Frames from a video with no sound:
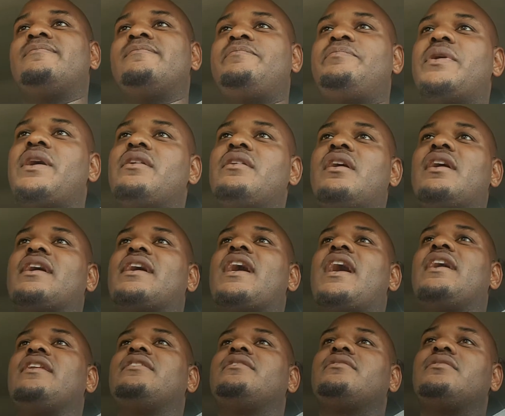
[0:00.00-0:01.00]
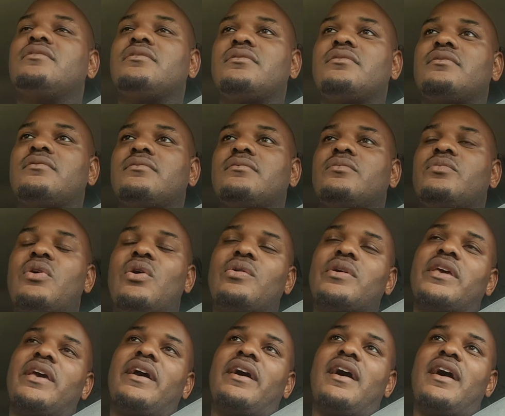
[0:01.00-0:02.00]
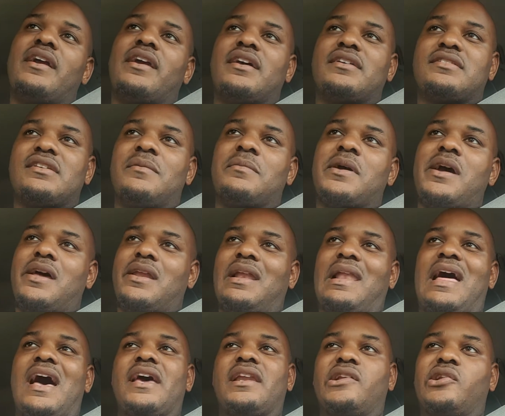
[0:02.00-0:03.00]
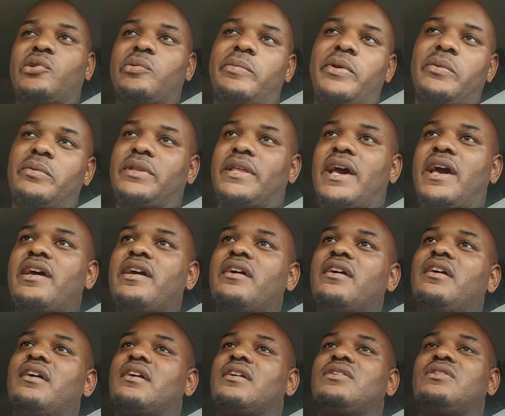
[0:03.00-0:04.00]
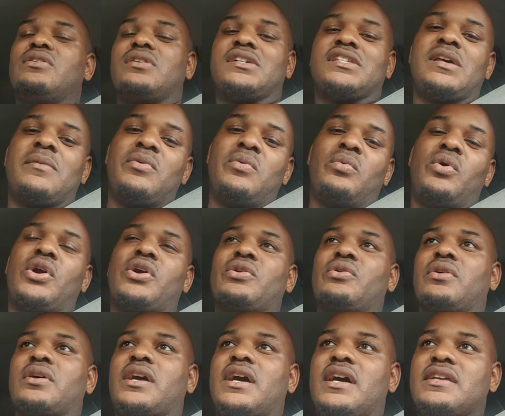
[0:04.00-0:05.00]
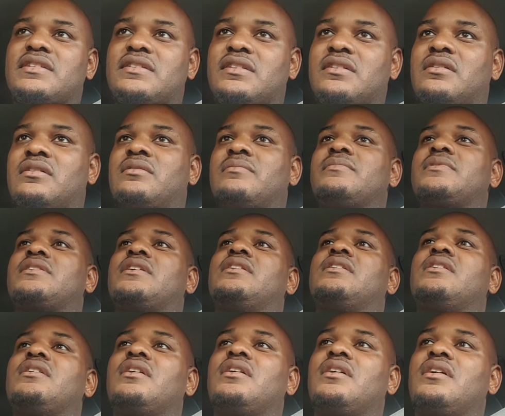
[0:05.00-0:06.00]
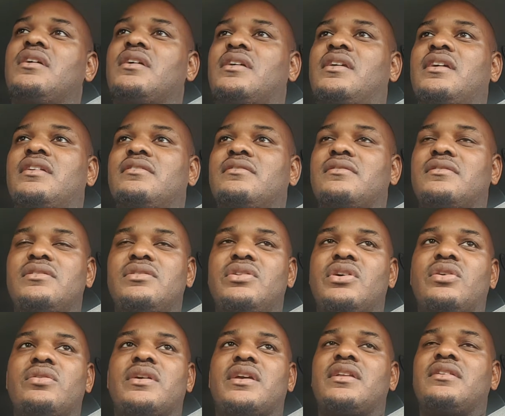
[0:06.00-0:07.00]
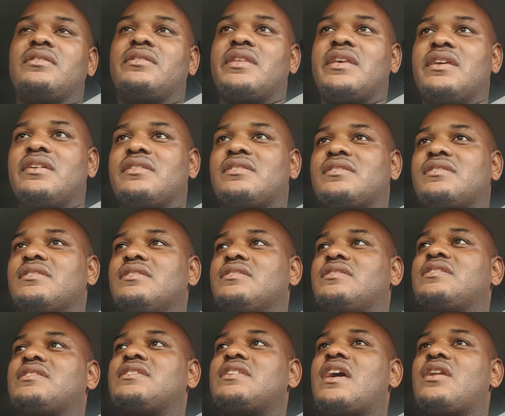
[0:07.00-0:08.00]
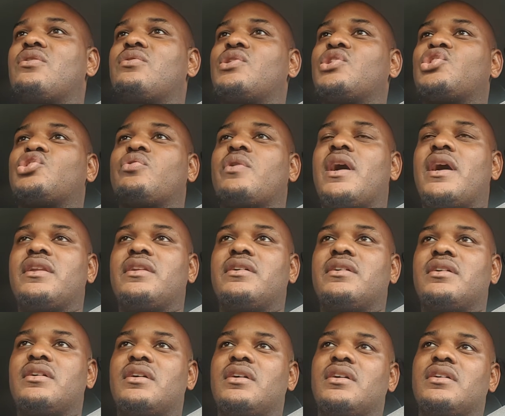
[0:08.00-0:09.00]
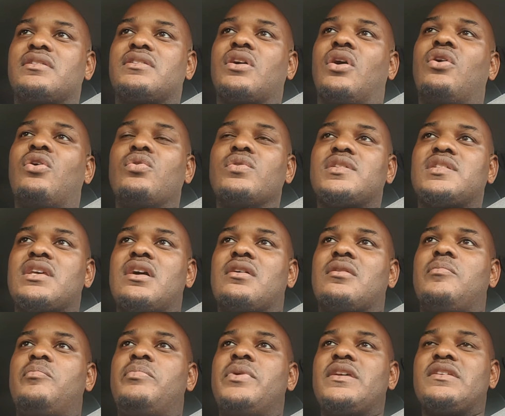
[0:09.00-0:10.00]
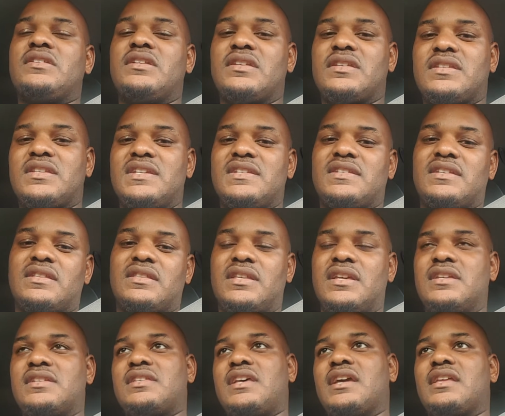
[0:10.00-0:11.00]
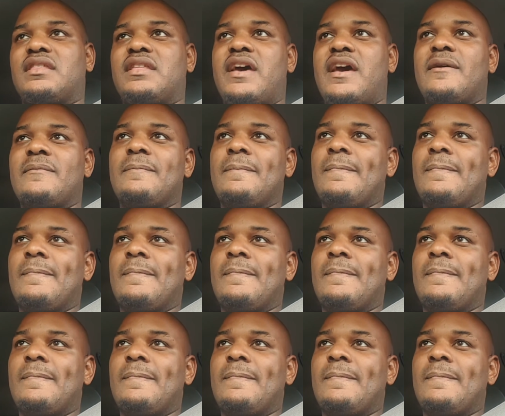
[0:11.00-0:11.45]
But I kind of, well, yeah, I guess I'm kind of lying a little bit with that, because I've been working on customs and getting things settled and trying to wholesale to businesses and things like that.